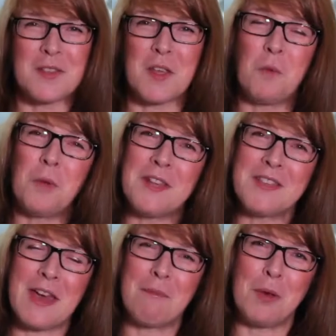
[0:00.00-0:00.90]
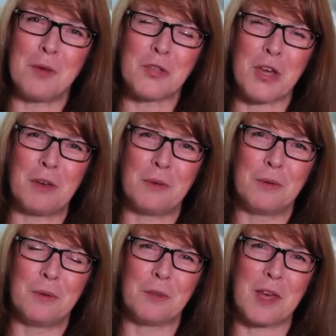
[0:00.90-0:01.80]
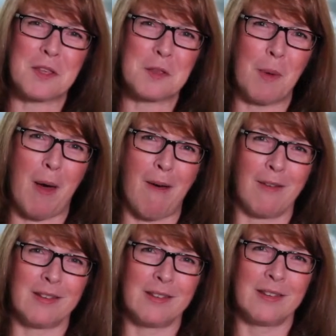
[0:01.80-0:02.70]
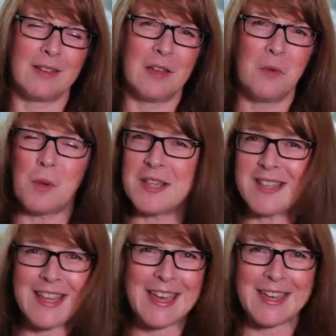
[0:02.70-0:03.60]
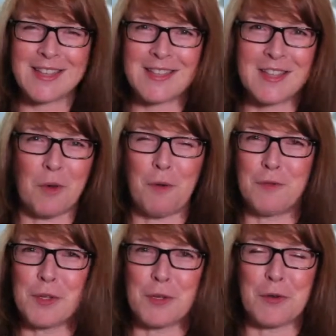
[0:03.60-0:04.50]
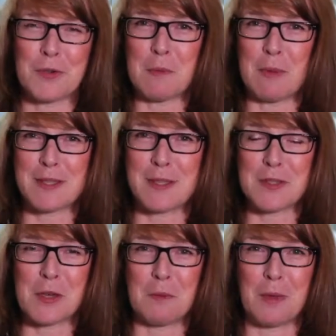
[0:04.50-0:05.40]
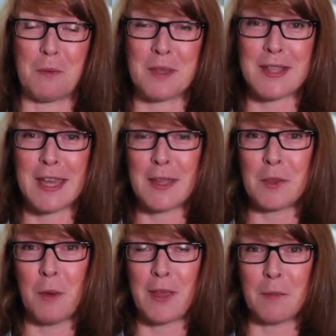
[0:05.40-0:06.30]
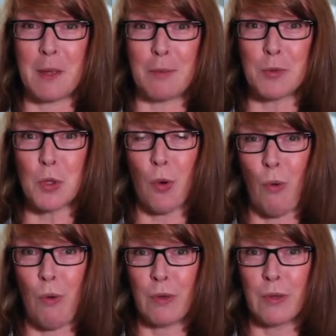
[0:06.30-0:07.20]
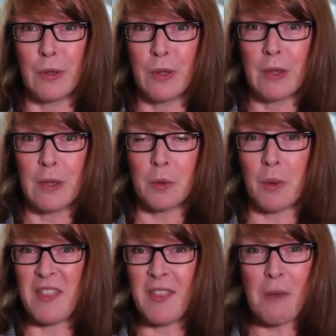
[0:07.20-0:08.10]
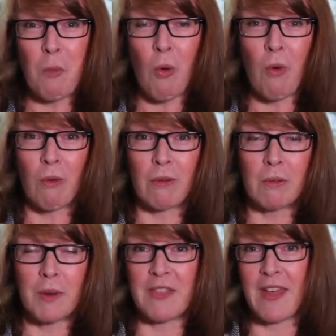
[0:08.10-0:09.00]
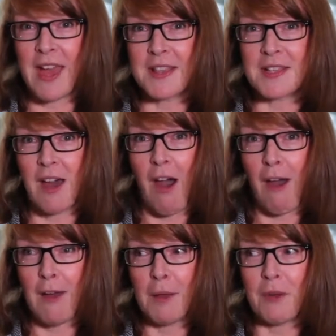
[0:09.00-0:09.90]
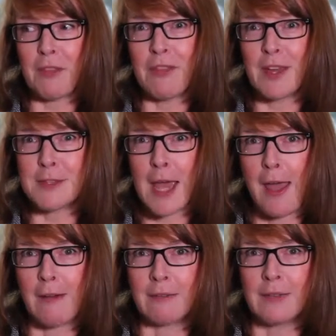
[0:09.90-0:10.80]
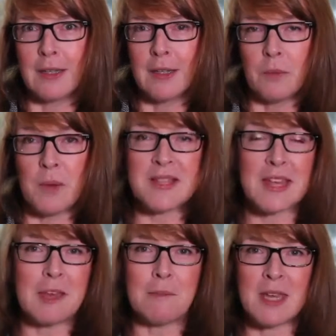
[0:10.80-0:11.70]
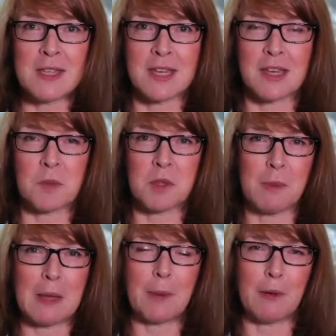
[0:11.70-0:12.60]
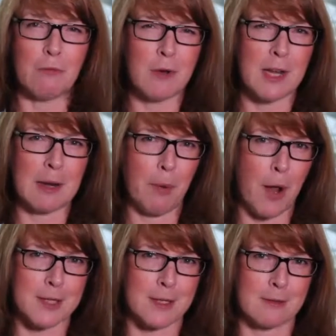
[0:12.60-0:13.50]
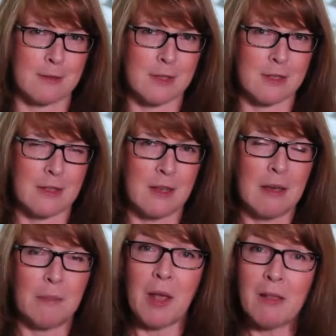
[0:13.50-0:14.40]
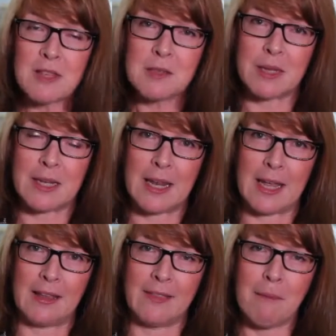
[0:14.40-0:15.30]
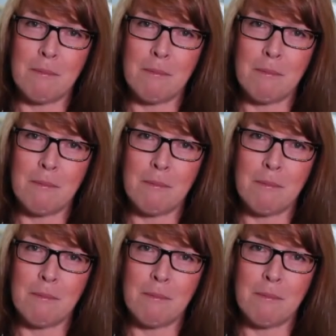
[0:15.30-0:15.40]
So what is that mojo or that spark? We see it so often across the business, don't we? We see it in the way that people talk, the way that they walk, whether their heads are high, whether they're down. We see it in meetings, whether people are really present. But ultimately, that